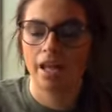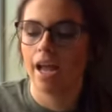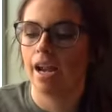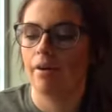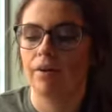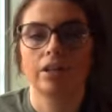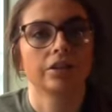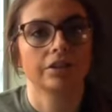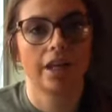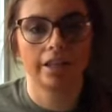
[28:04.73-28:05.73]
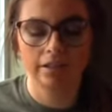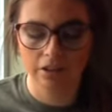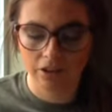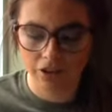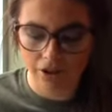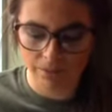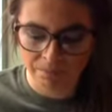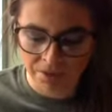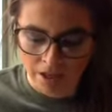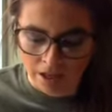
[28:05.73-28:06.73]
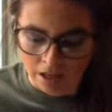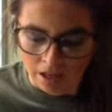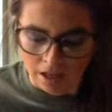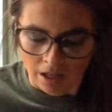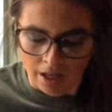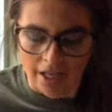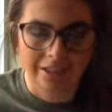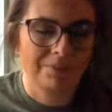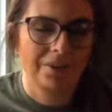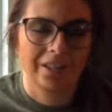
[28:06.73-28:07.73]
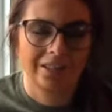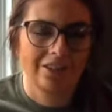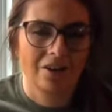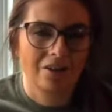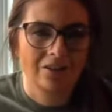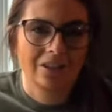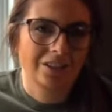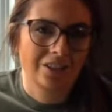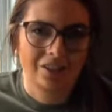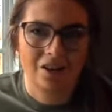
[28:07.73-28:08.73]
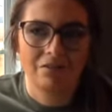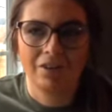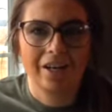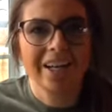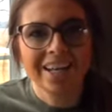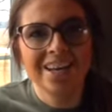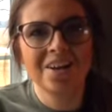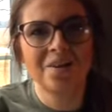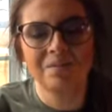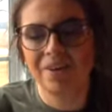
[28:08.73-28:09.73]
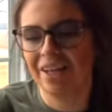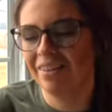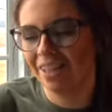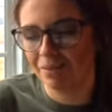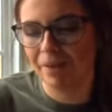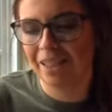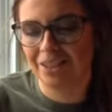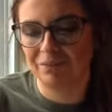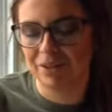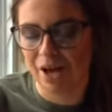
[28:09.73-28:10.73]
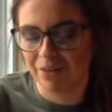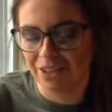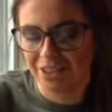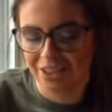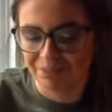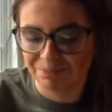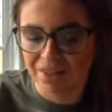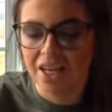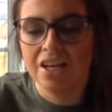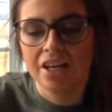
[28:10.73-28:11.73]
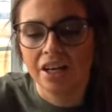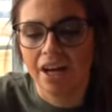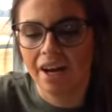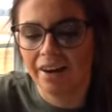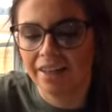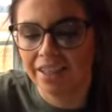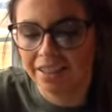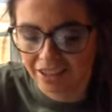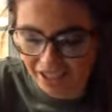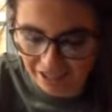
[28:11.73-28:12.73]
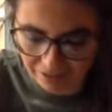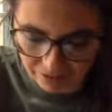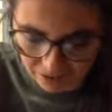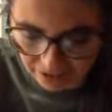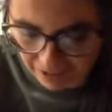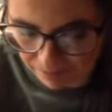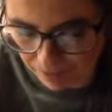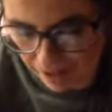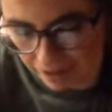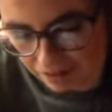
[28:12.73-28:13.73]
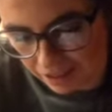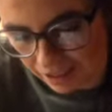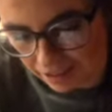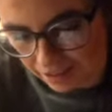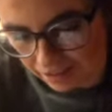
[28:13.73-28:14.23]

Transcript: And I want to do that. So as if planting a garden isn't enough, right? But let's plant some flowers too. All right, trying to zip right through these.